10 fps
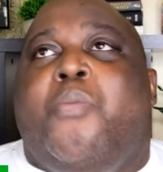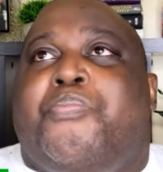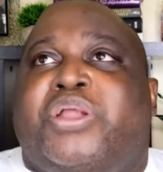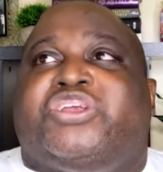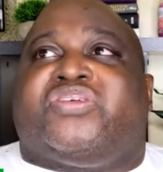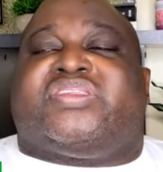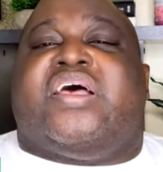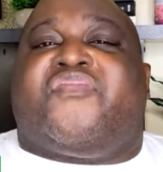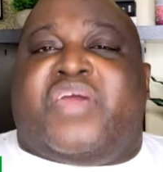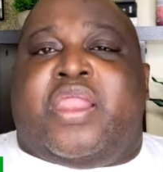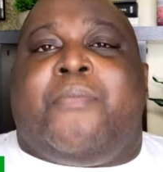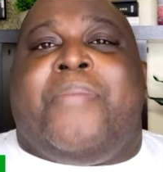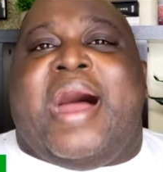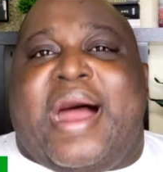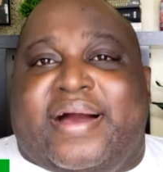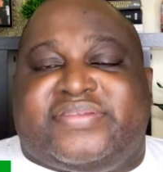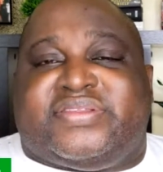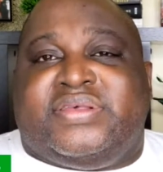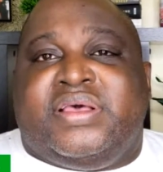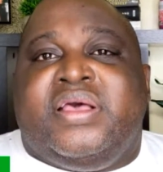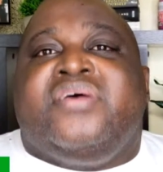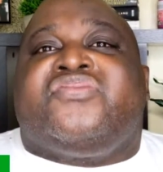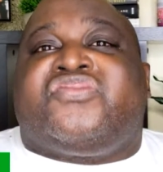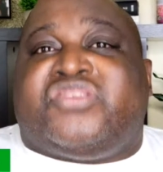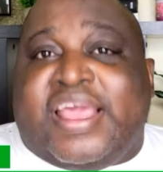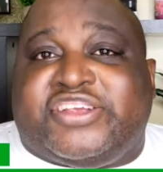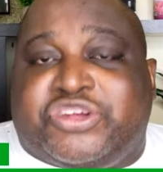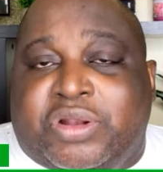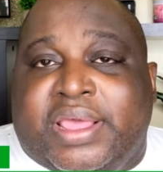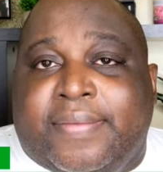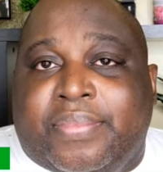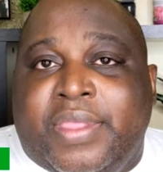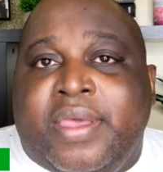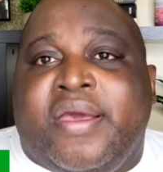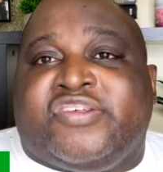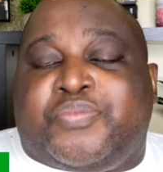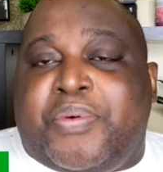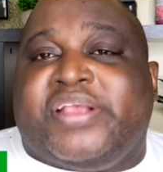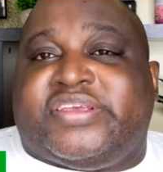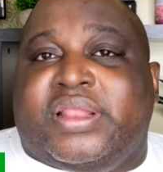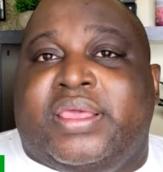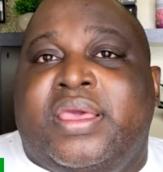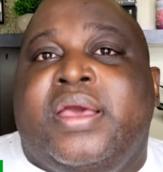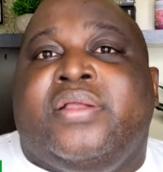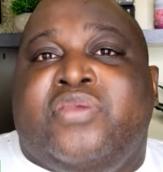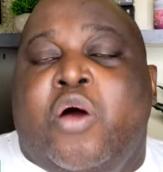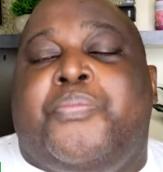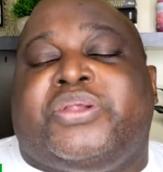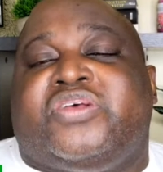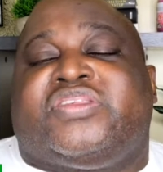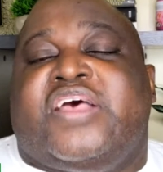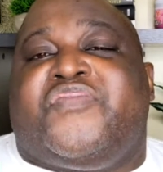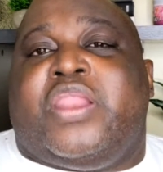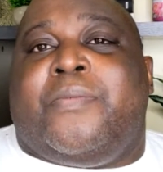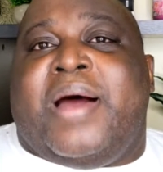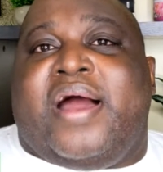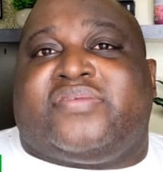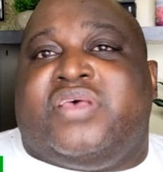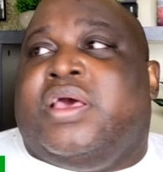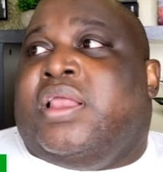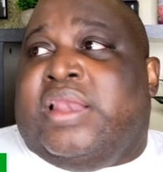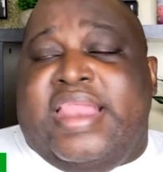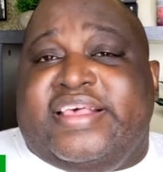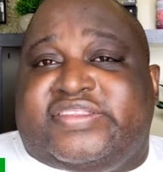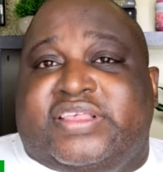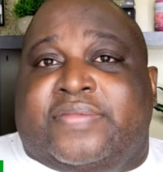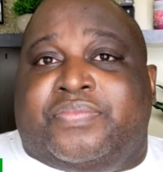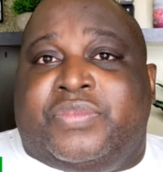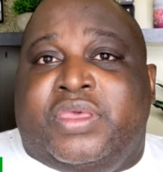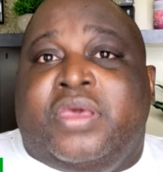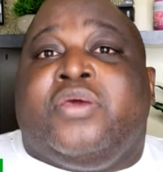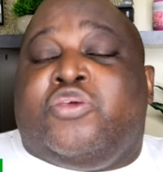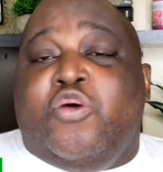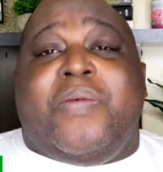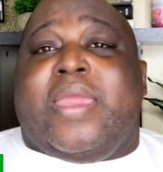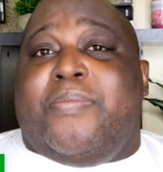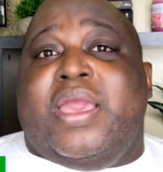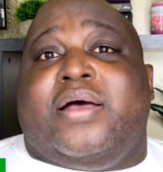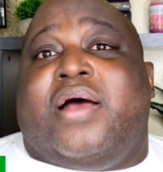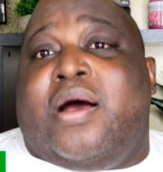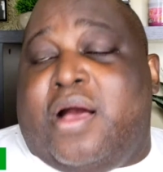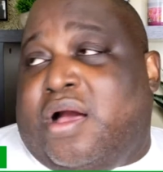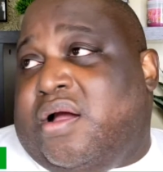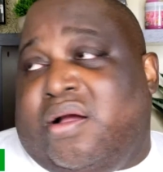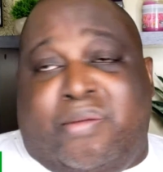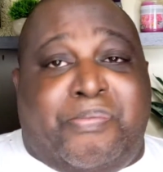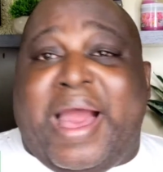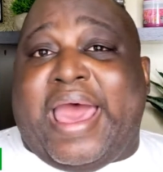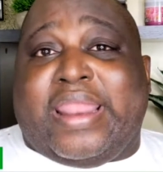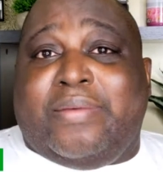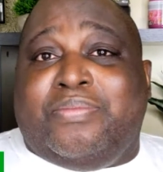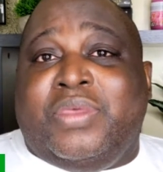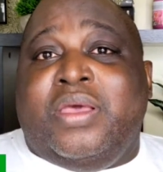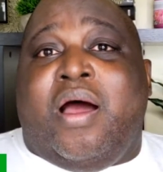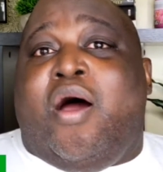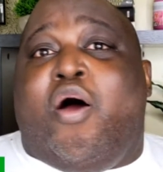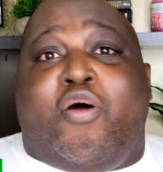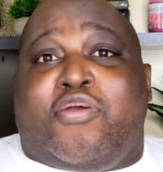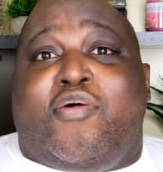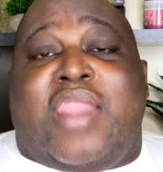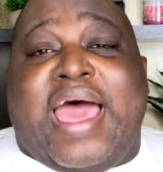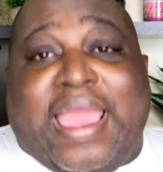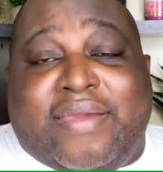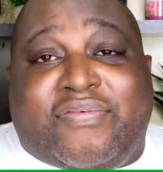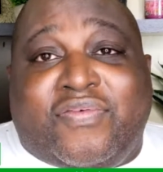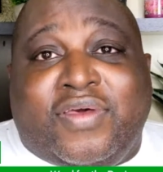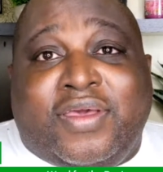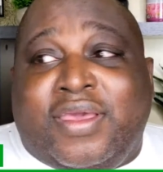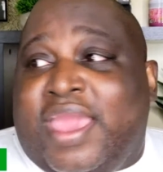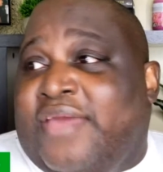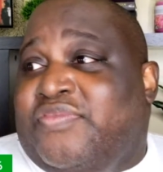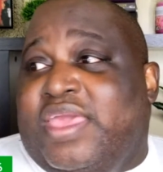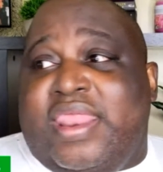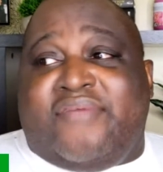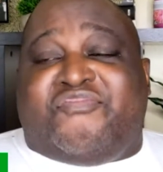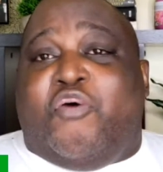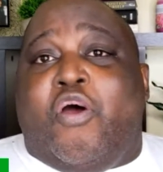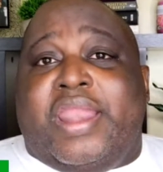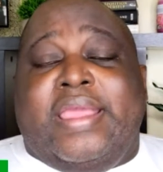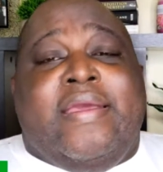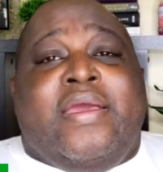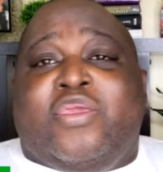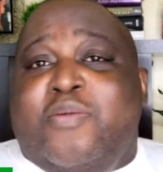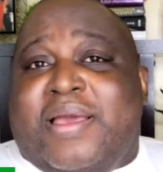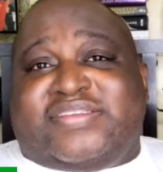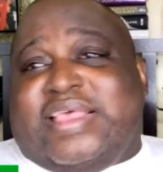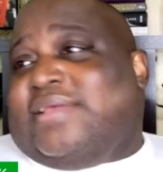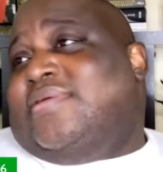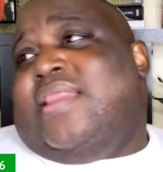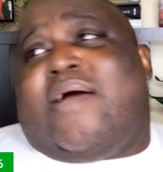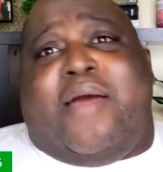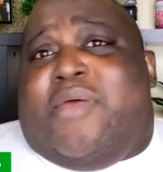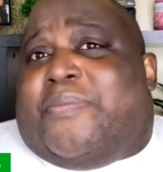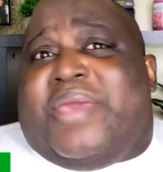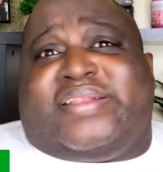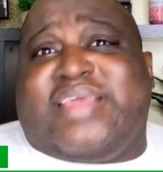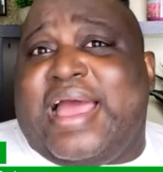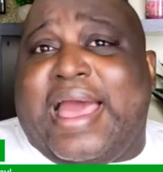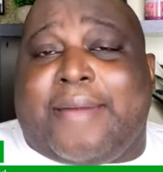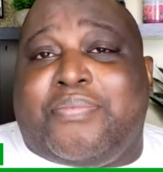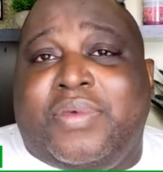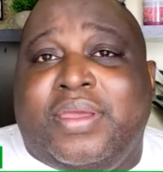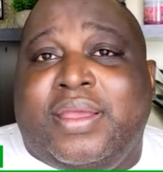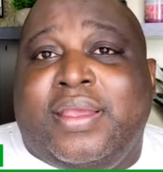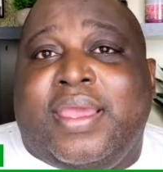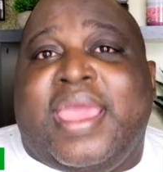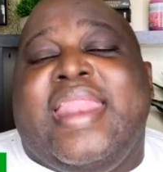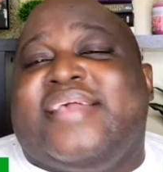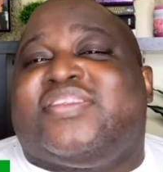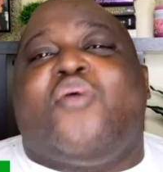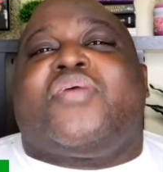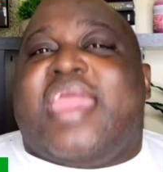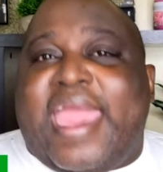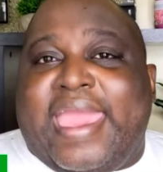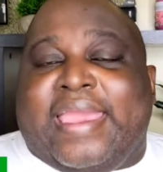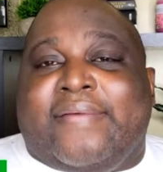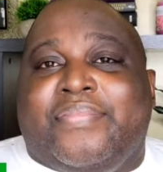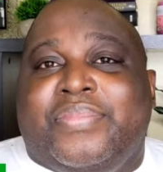put yourself in a box sexually, especially. Don't put yourself in a box. Listen, you may be a bottom all your life, and then at 40, you may say, I want to be a top, and that's okay.